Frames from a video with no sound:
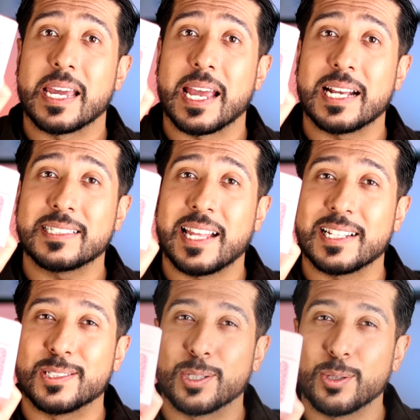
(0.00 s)
it has
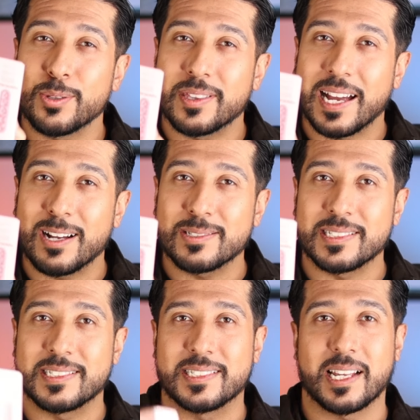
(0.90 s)
that
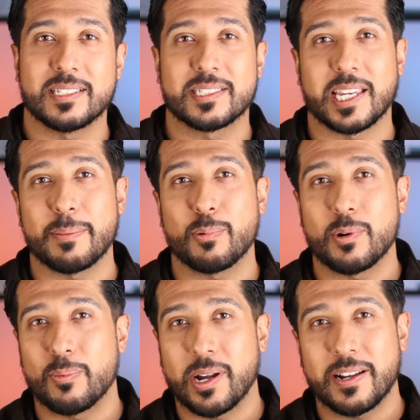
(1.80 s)
2000 style
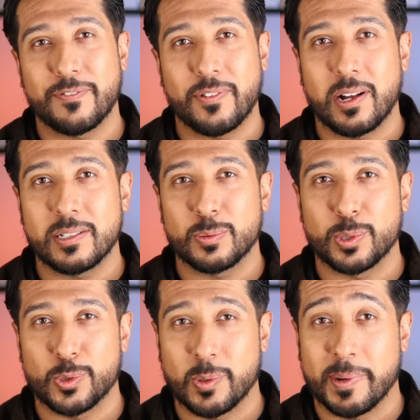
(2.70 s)
skateboard brand font,
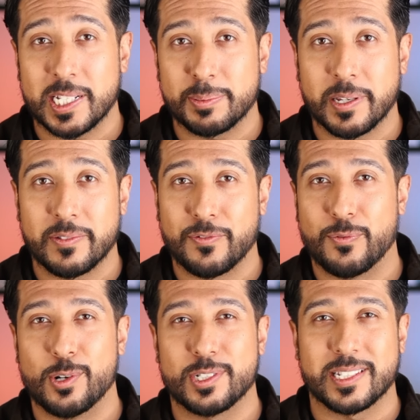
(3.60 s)
which reminds me of the
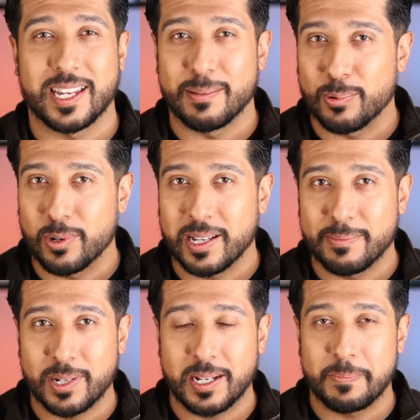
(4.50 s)
first skateboard I
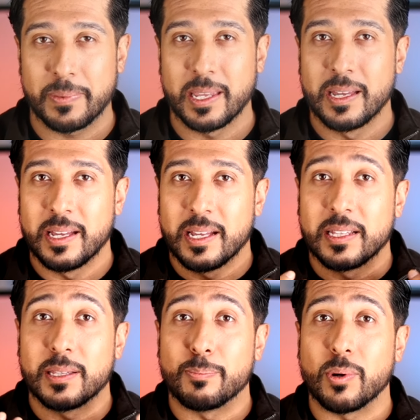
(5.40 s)
bought.
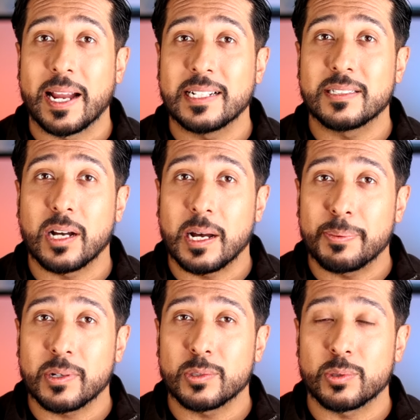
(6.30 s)
The brand
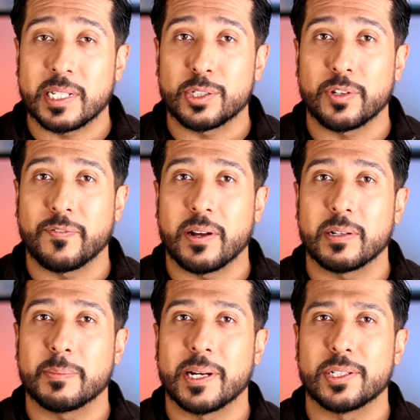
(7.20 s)
Topicals was actually founded